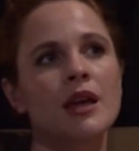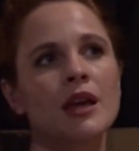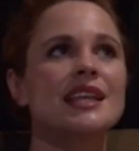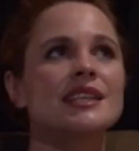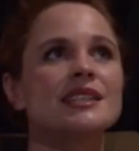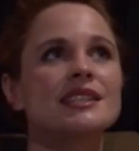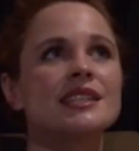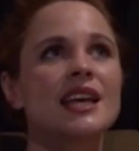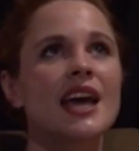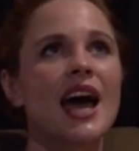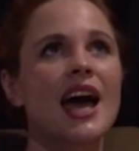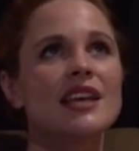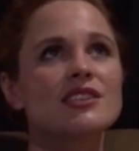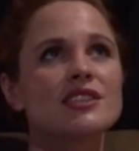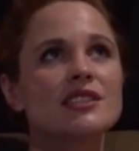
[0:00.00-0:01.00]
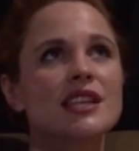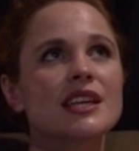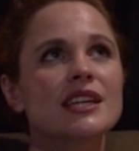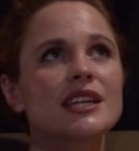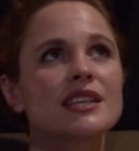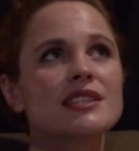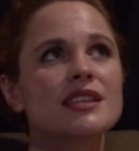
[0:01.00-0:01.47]
and I just
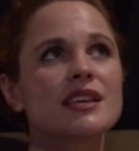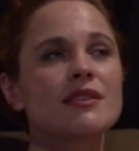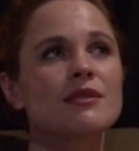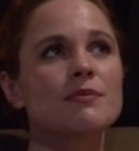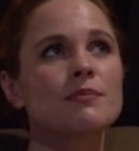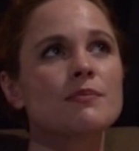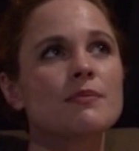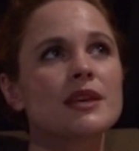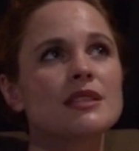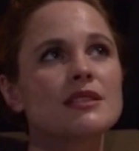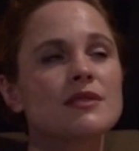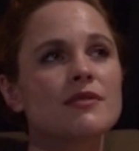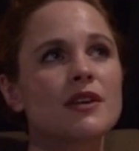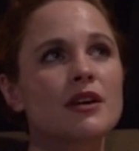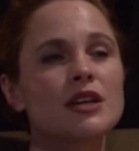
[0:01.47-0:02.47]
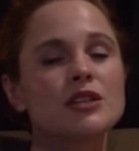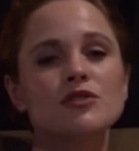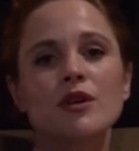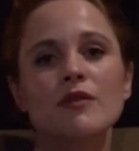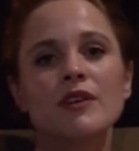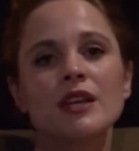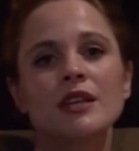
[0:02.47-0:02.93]
think it's a very
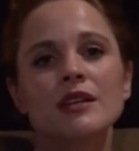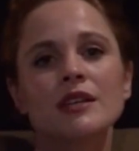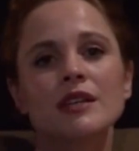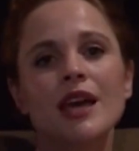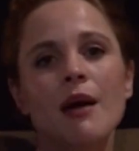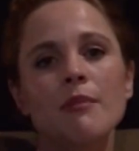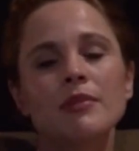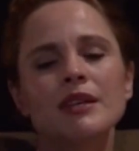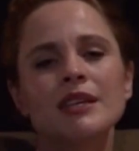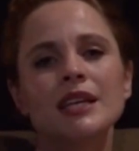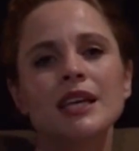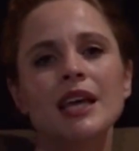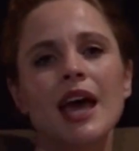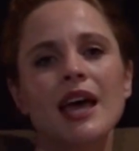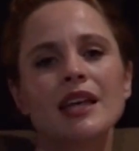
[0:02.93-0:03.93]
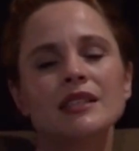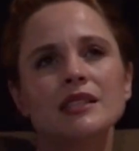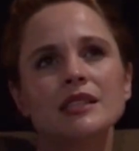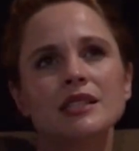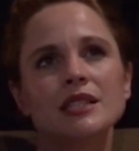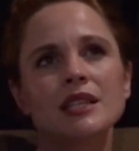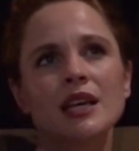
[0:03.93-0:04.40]
driven company,
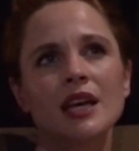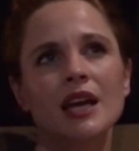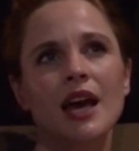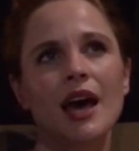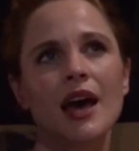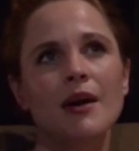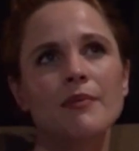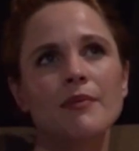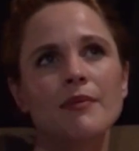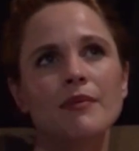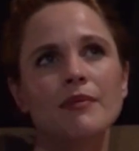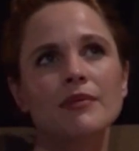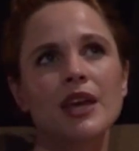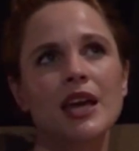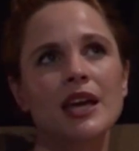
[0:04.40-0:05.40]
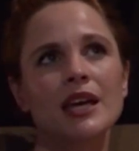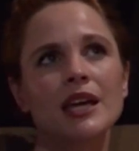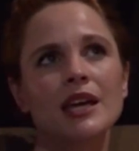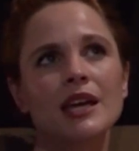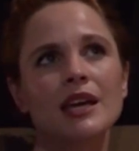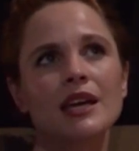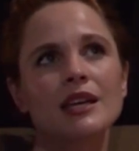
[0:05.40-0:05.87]
and
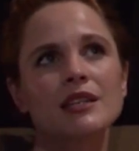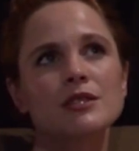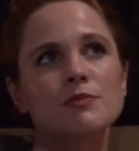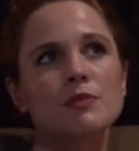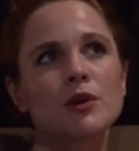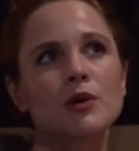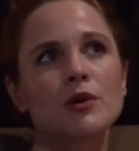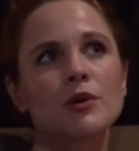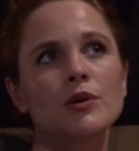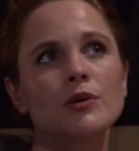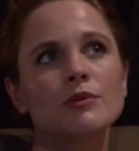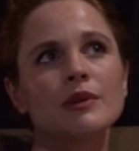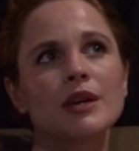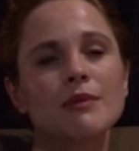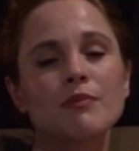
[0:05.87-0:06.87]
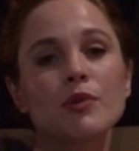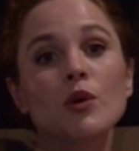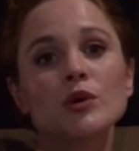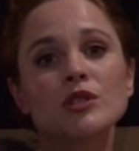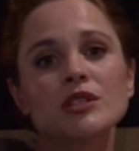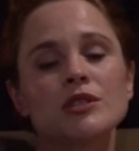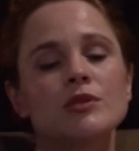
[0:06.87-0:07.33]
they explore
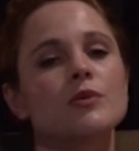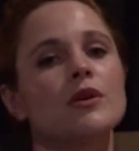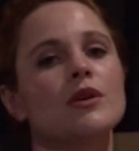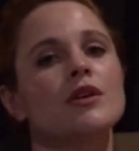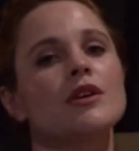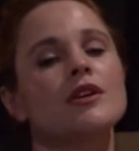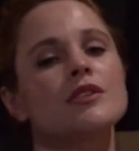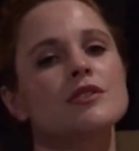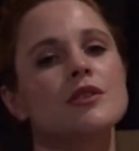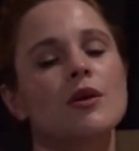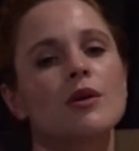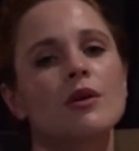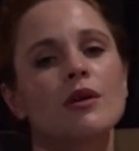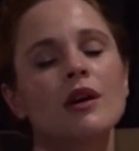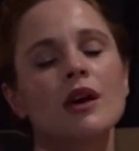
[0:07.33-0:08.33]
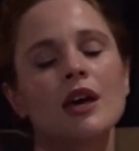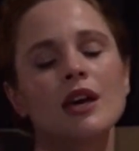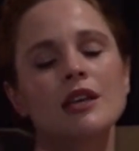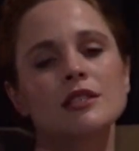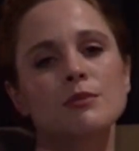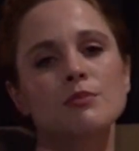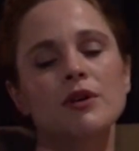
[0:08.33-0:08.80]
important work, so
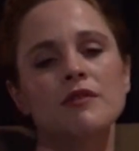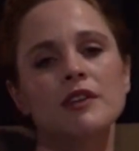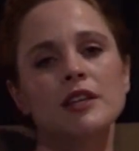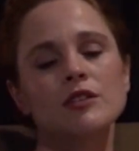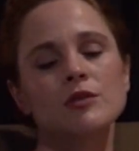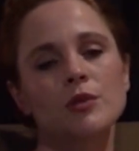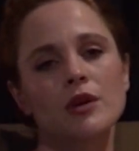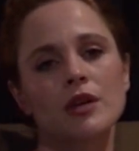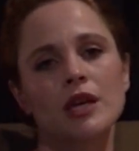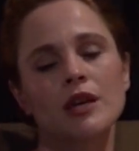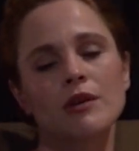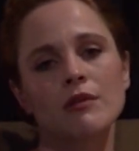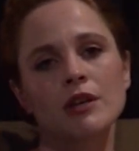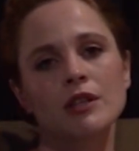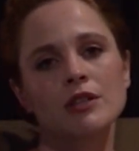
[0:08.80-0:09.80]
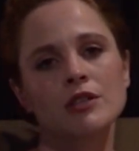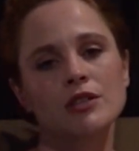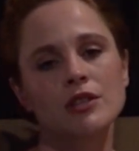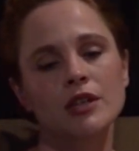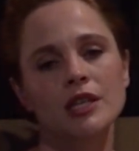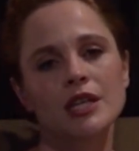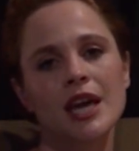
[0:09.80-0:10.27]
it's a privilege working with
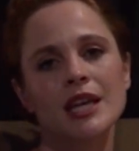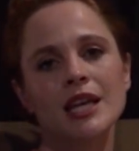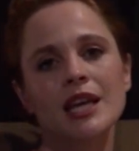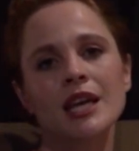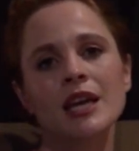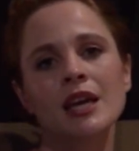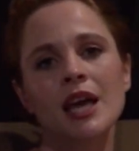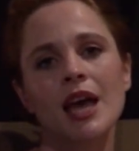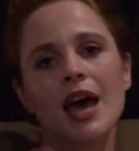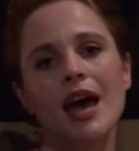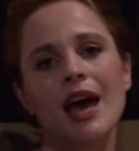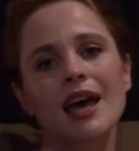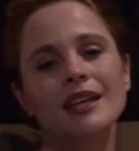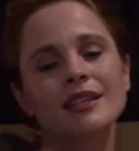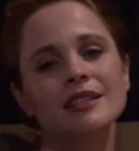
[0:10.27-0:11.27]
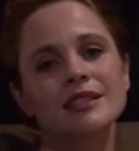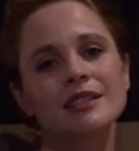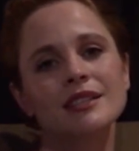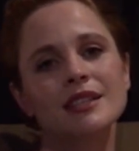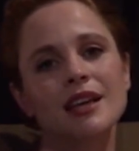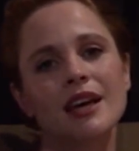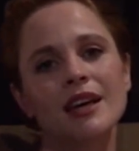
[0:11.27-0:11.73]
Sugar Daddy.
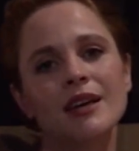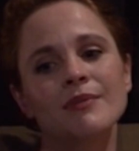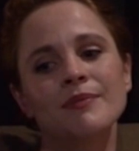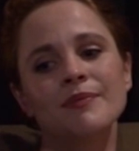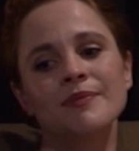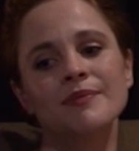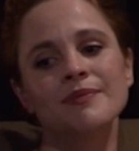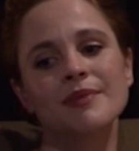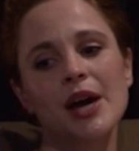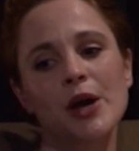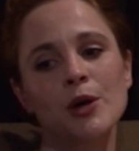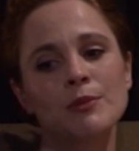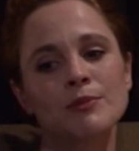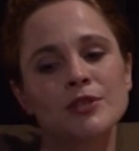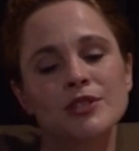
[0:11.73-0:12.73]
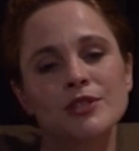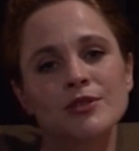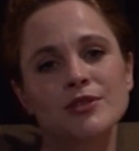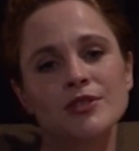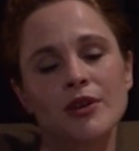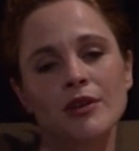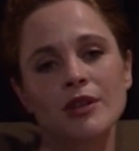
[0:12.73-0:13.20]
And I hope to do
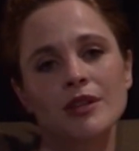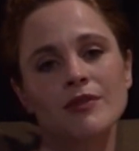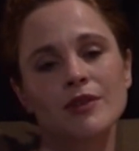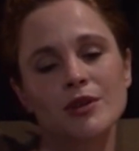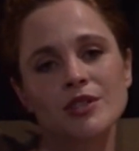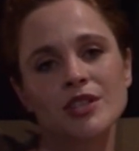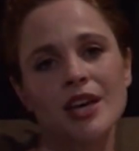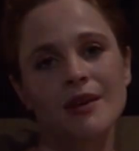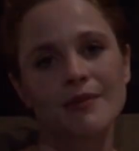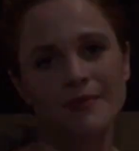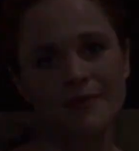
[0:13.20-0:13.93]
so in the future.